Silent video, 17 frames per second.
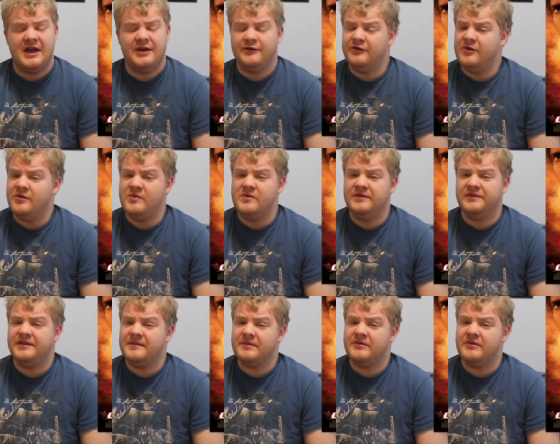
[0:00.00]
don't know whose
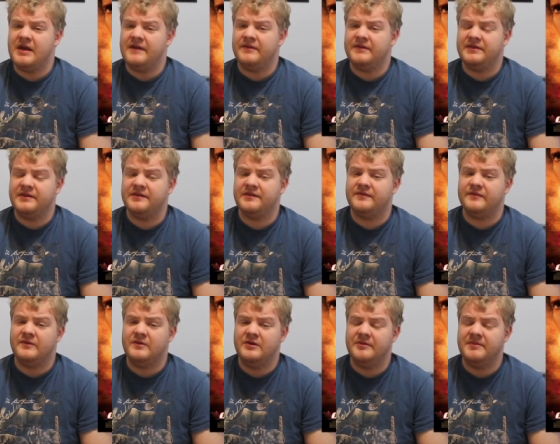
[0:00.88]
demographic this is
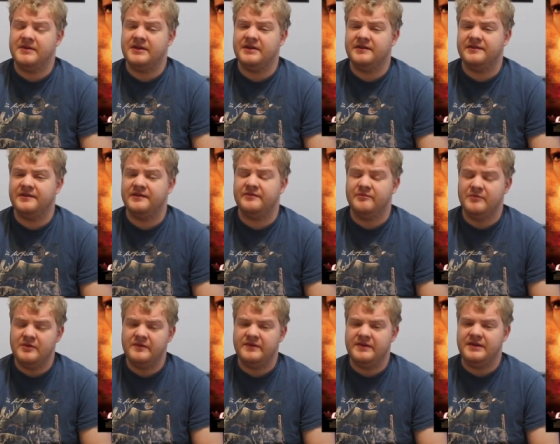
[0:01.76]
for, because this
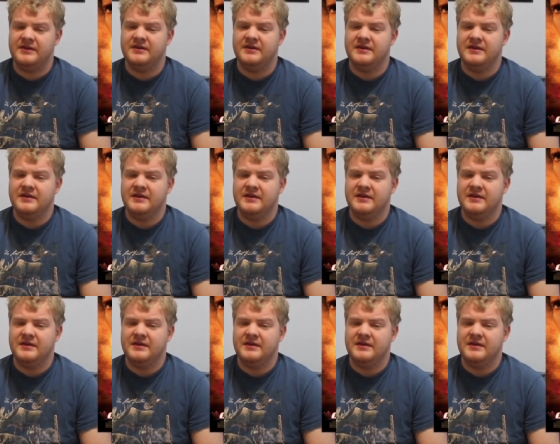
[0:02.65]
movie